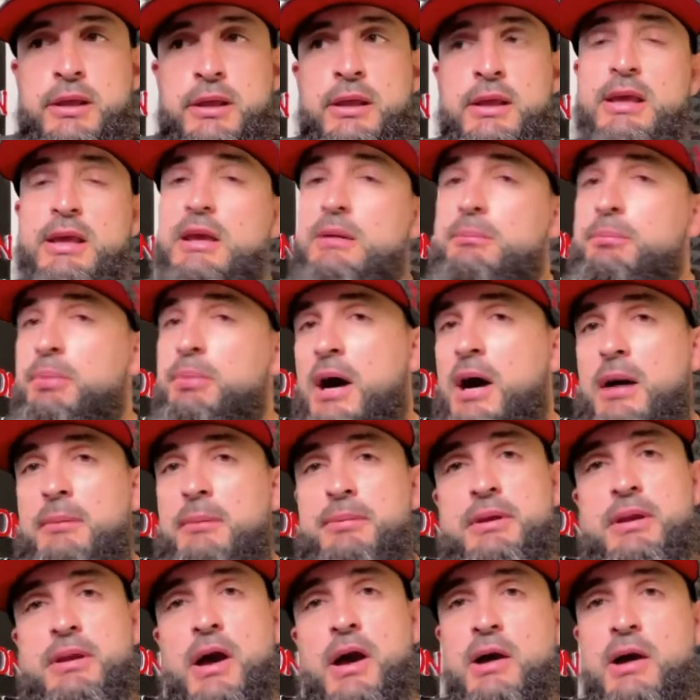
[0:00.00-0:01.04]
hip-hop
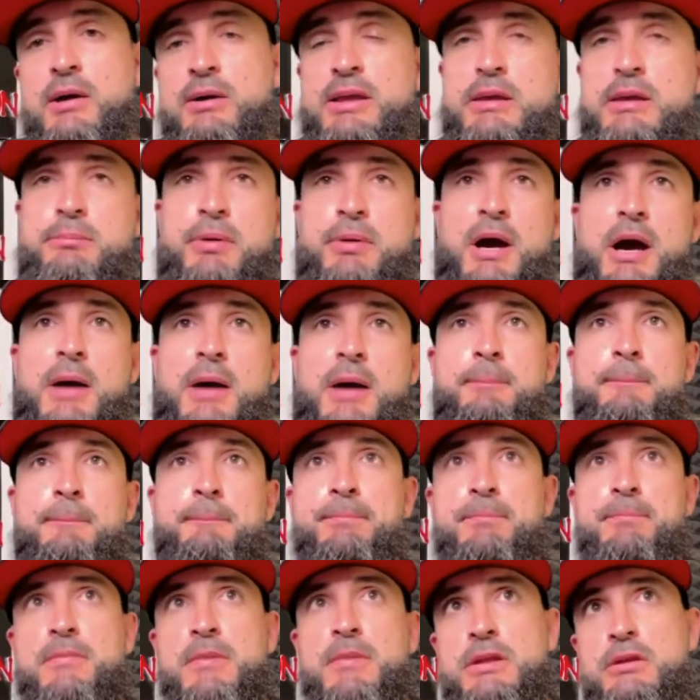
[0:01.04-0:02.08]
and how hip-hop,
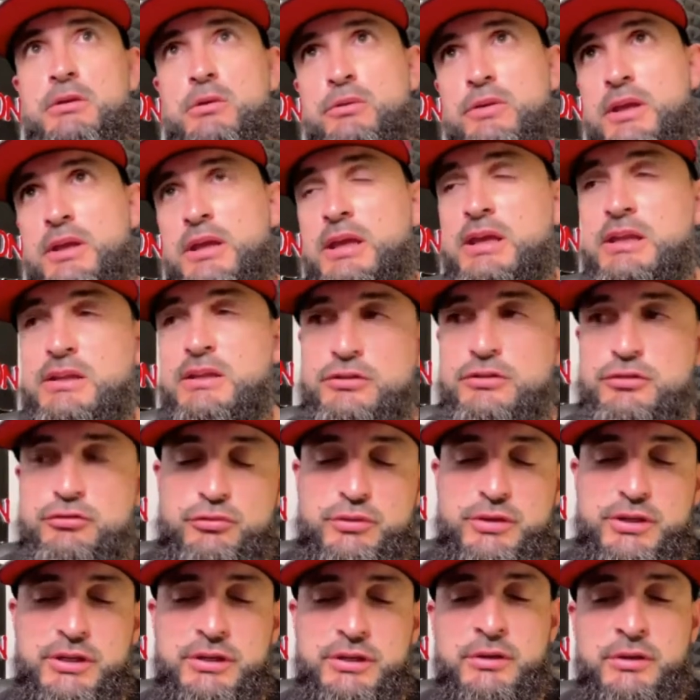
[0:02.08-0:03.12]
you know, the
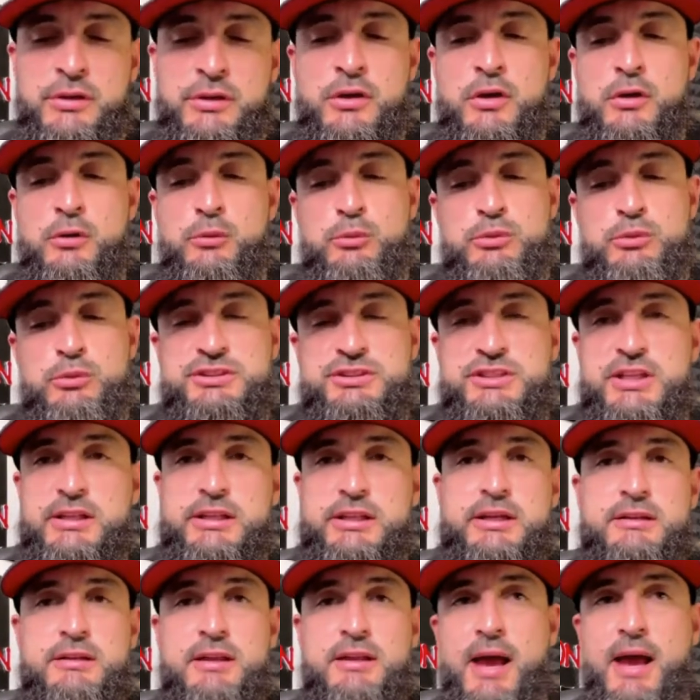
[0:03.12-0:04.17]
industry was
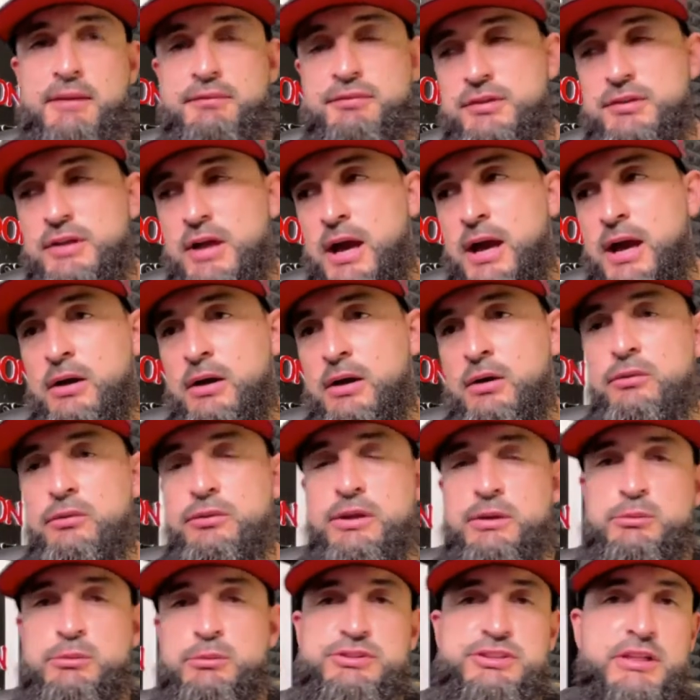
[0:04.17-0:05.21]
selling a lifestyle,
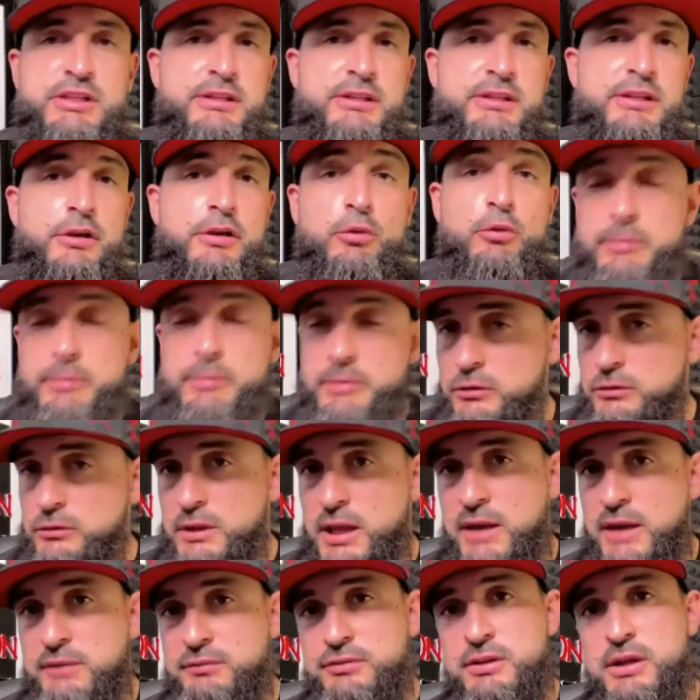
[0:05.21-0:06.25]
they were selling a criminal
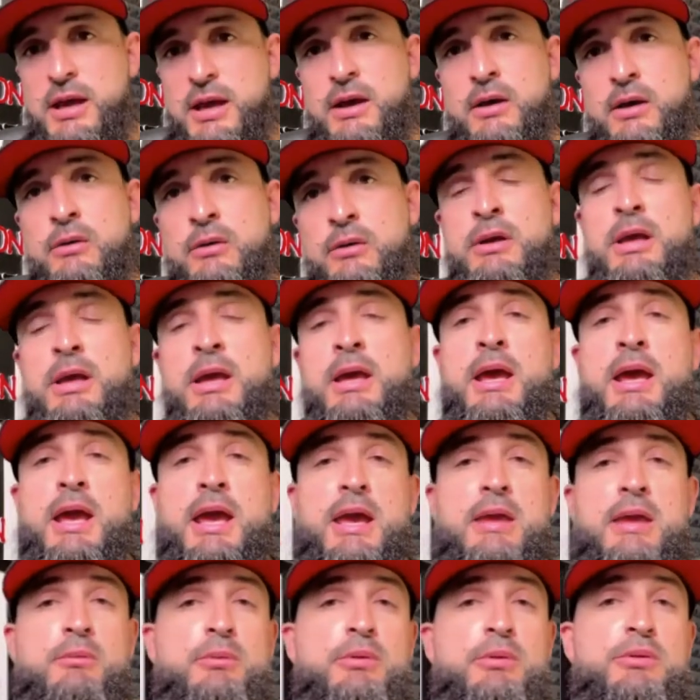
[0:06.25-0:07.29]
lifestyle,
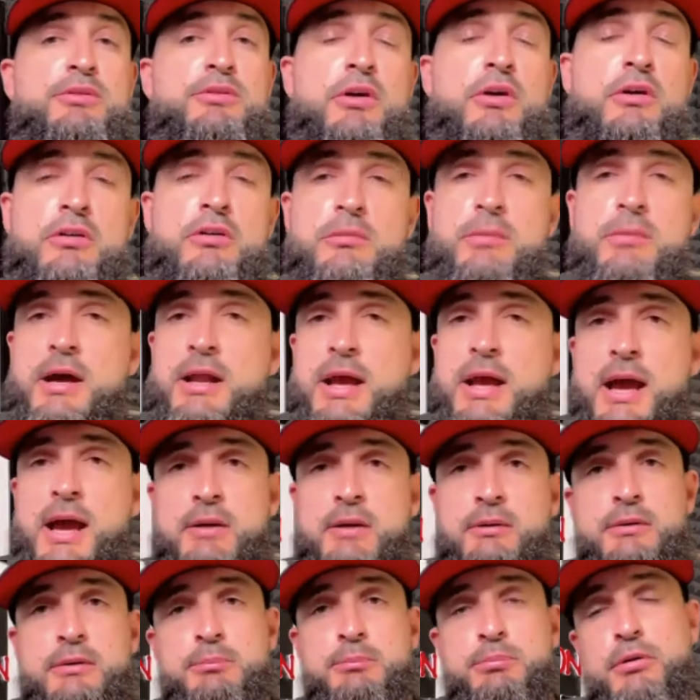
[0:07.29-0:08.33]
and we were talking about
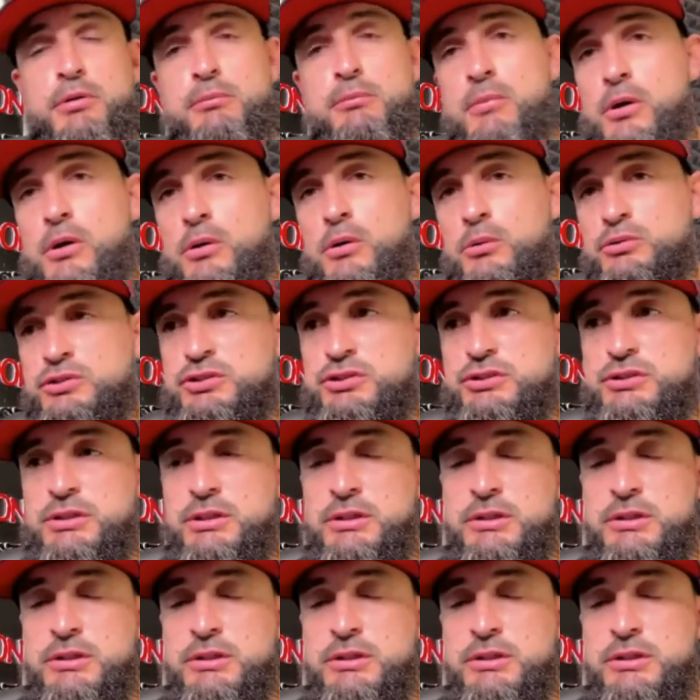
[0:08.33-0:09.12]
how it promotes